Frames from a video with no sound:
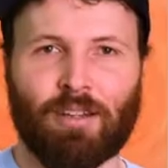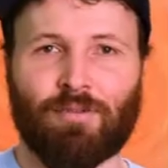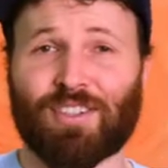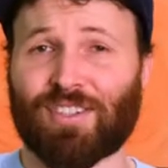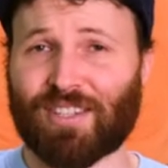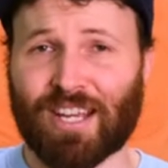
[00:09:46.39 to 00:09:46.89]

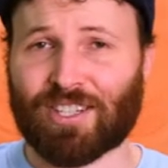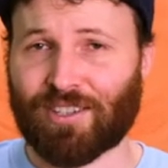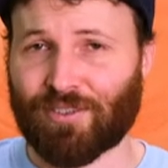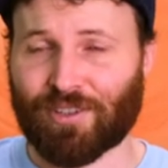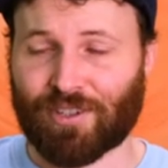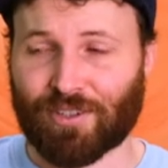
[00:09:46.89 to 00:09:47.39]
This is actually
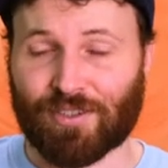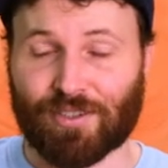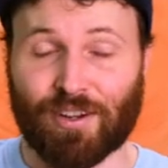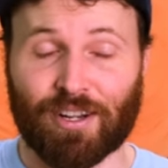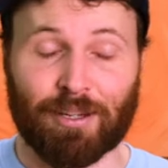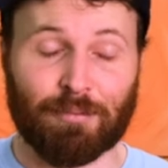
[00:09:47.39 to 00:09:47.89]
very
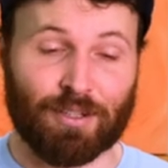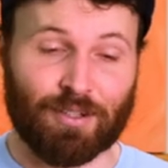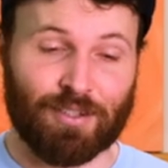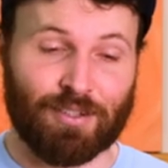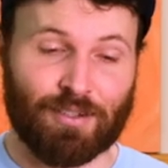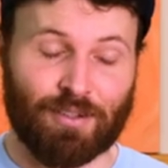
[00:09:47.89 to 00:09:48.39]
concerning
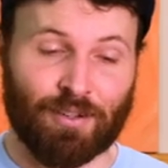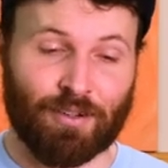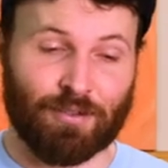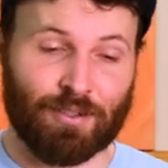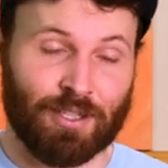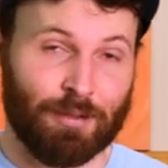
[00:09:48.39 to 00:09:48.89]
because, you
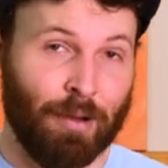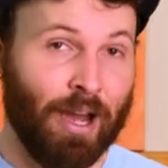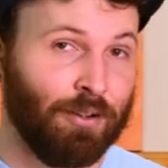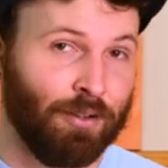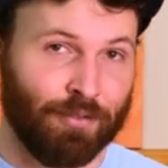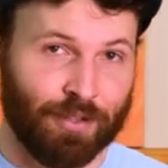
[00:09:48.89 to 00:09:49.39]
know,
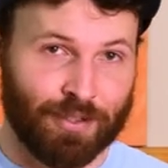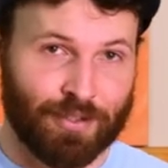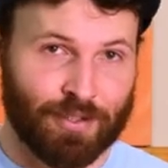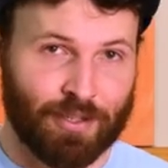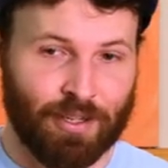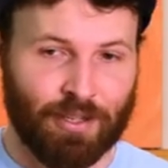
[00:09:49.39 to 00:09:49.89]
despite all
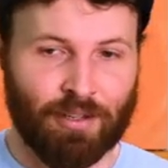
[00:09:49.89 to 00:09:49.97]
this,